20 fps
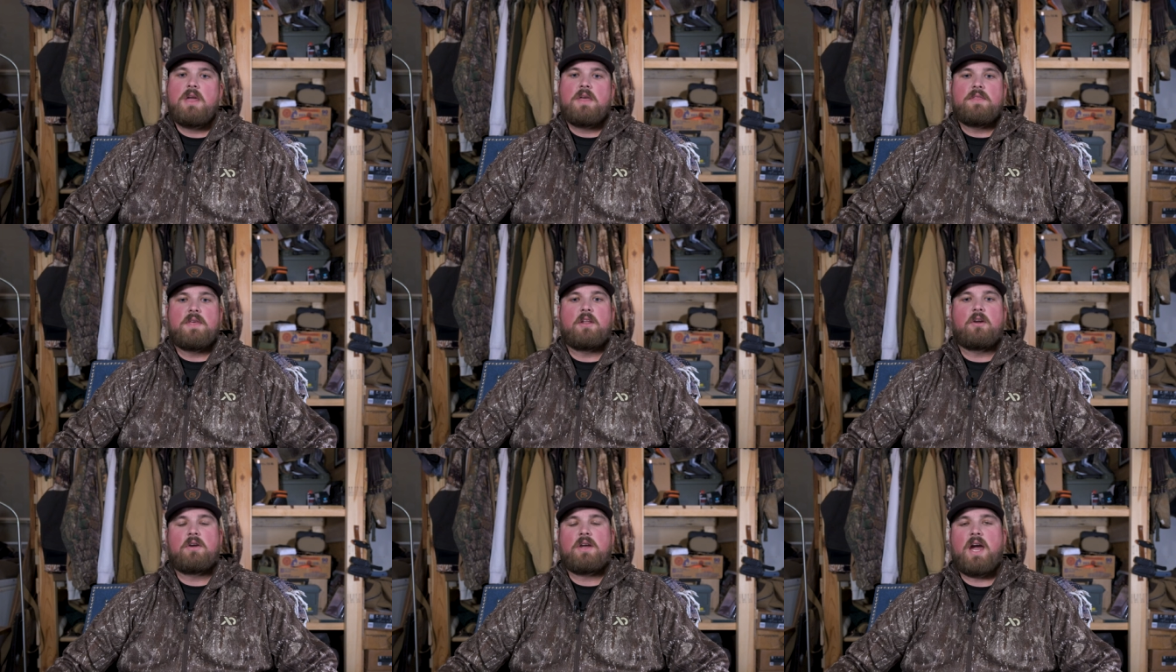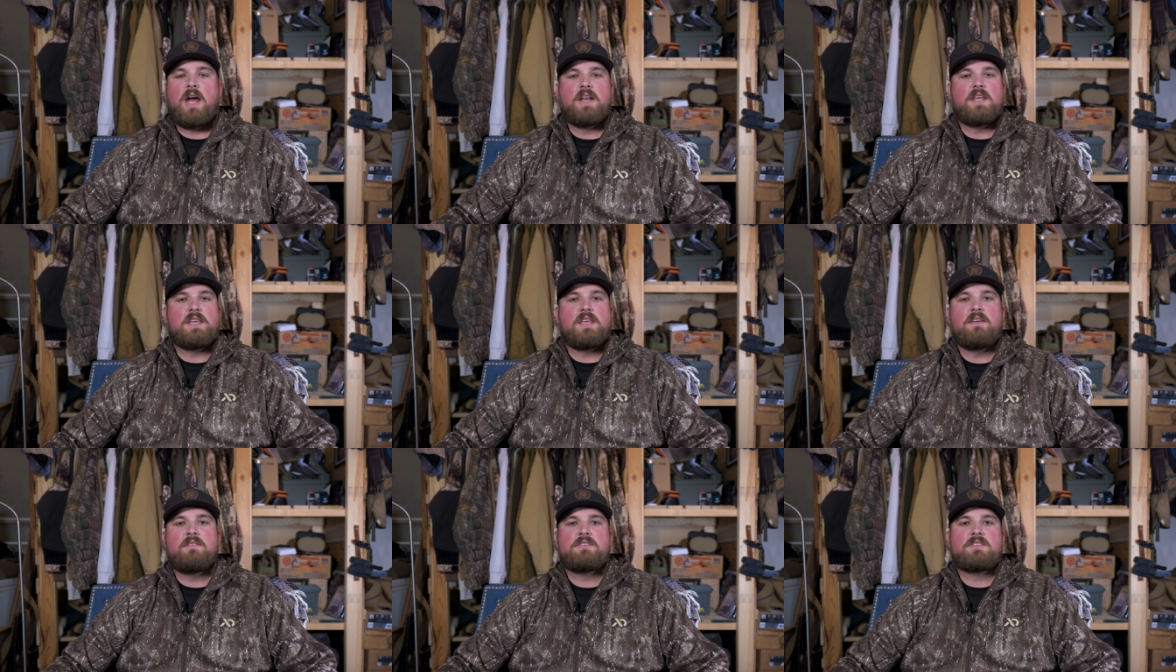that'll kind
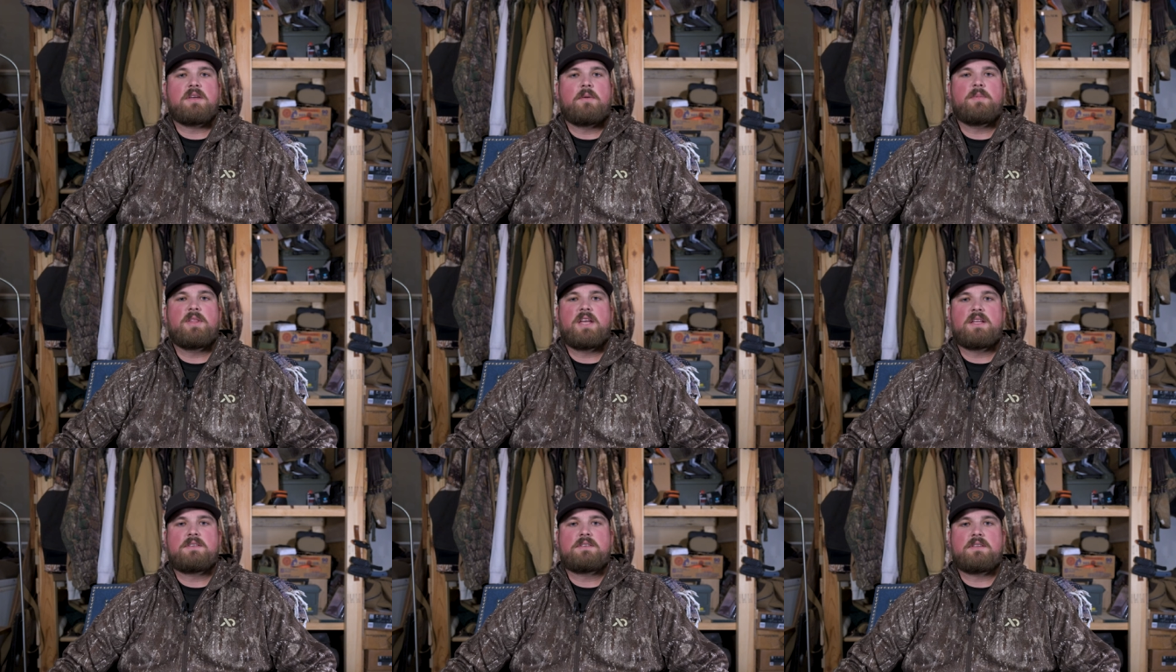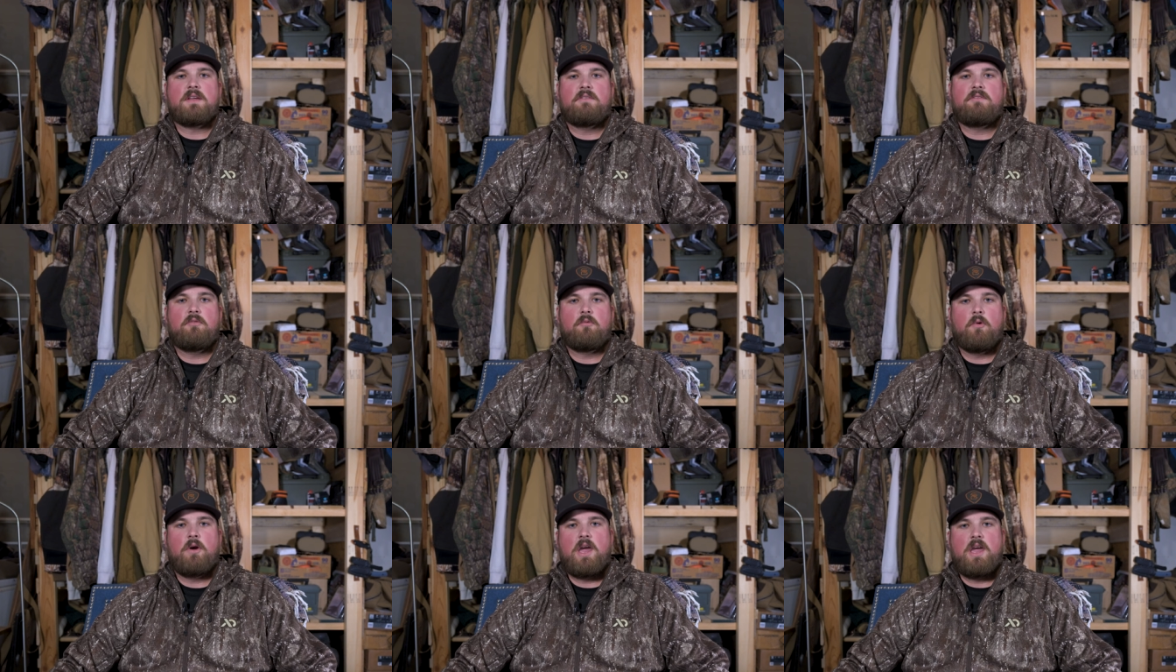of give some of that
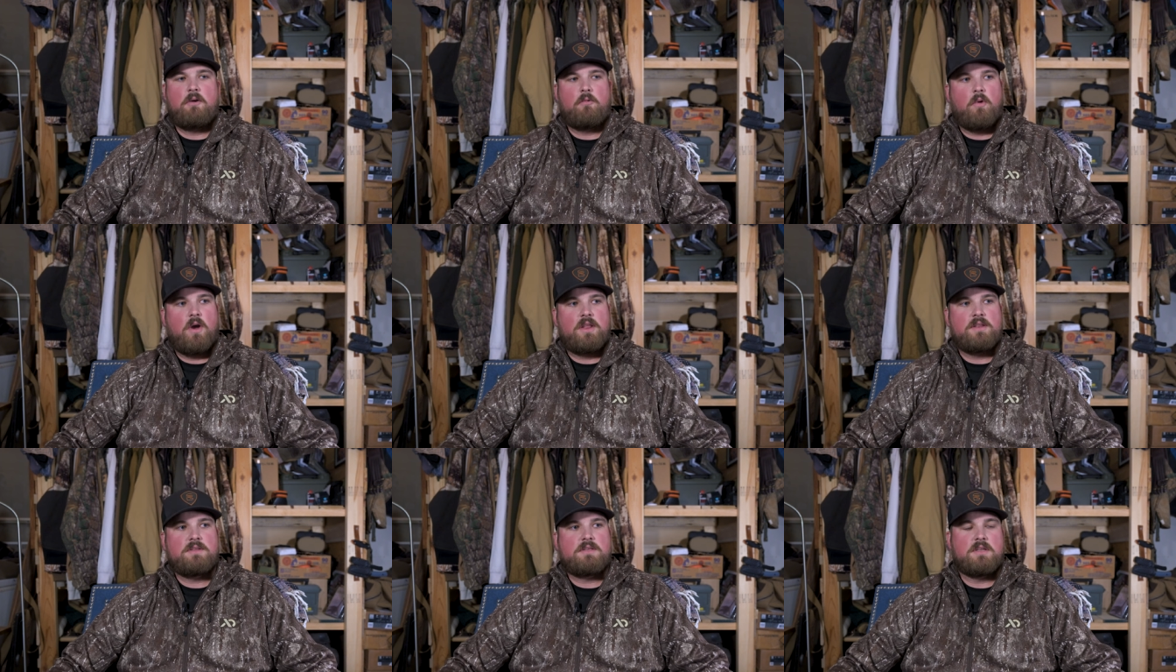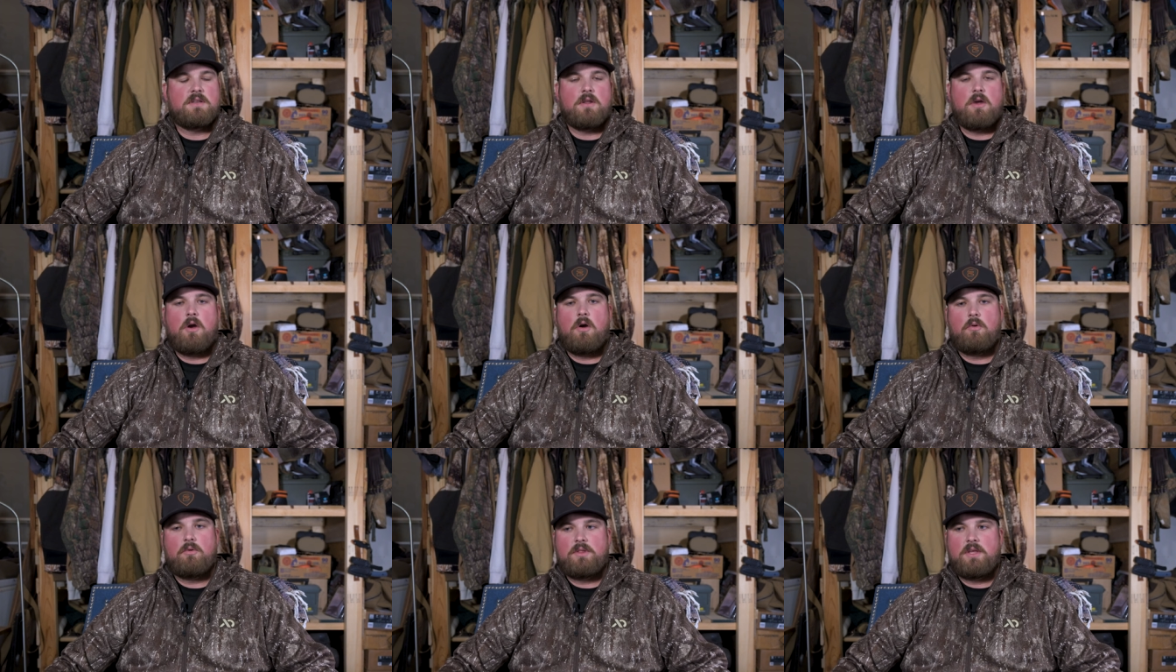stuff away, when to
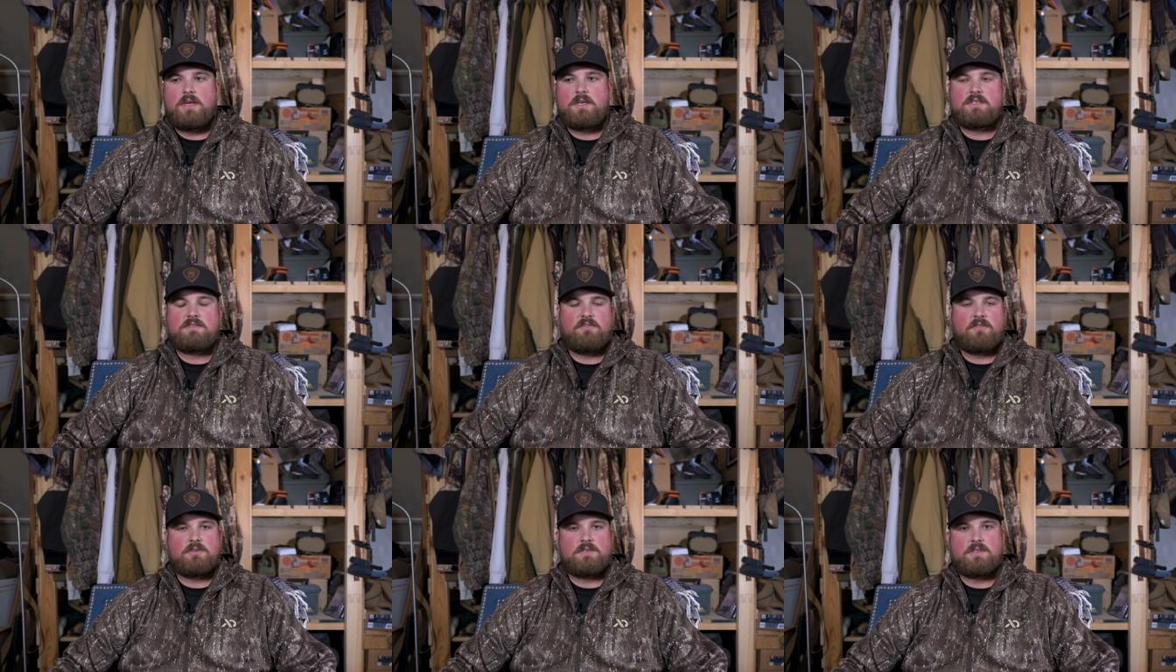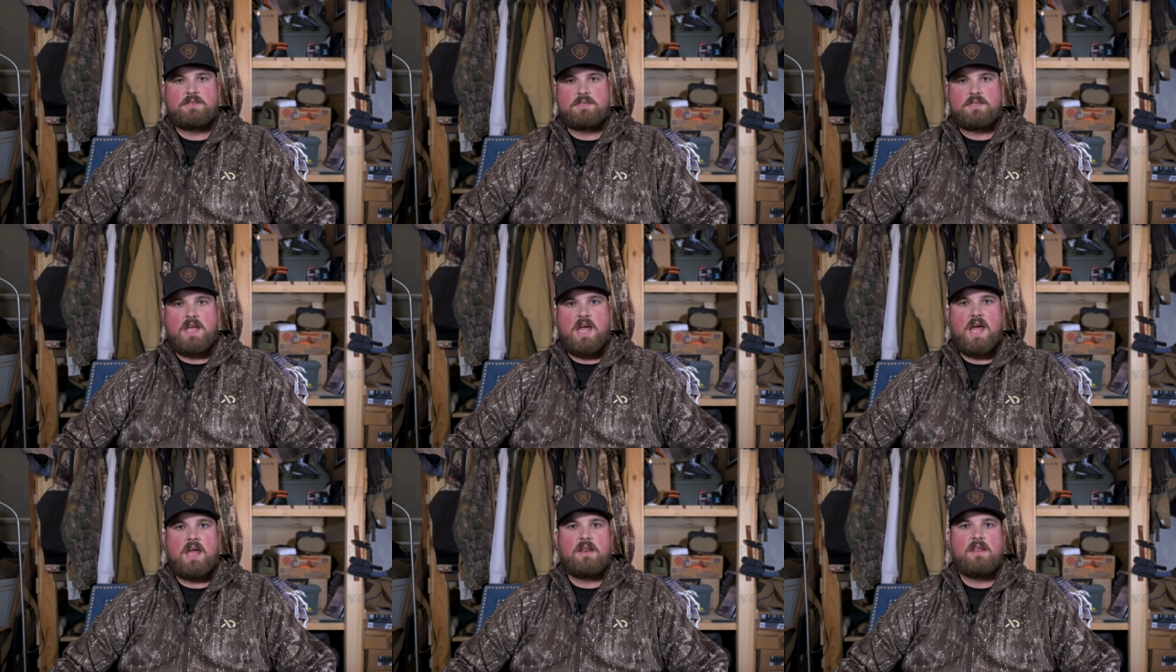know this versus
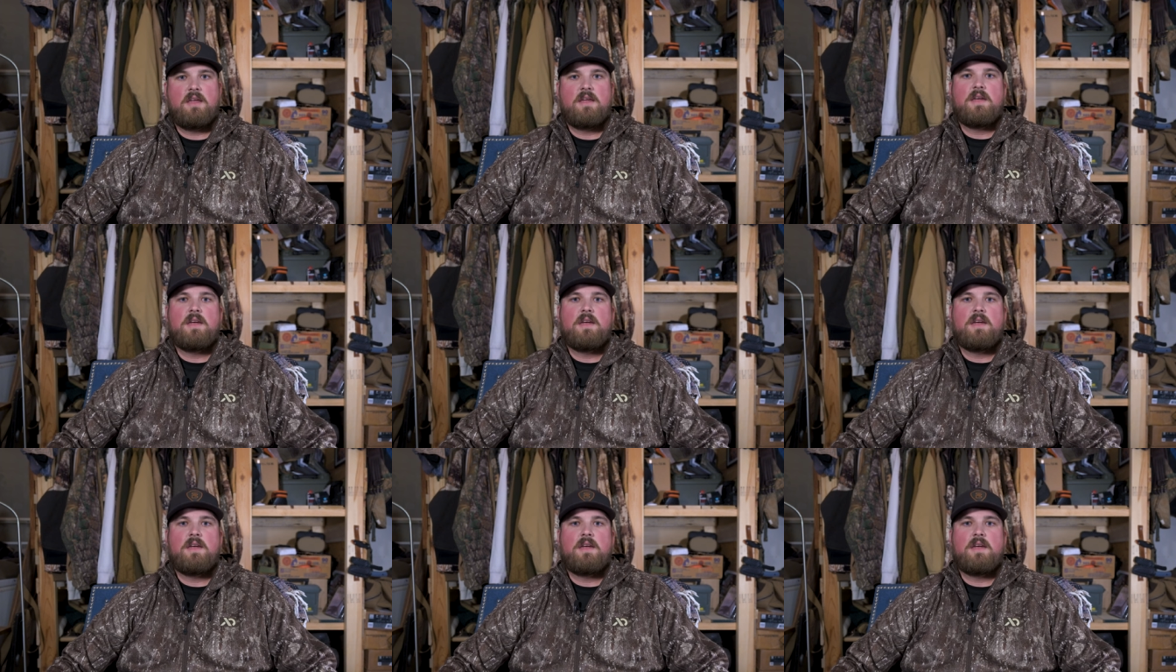that.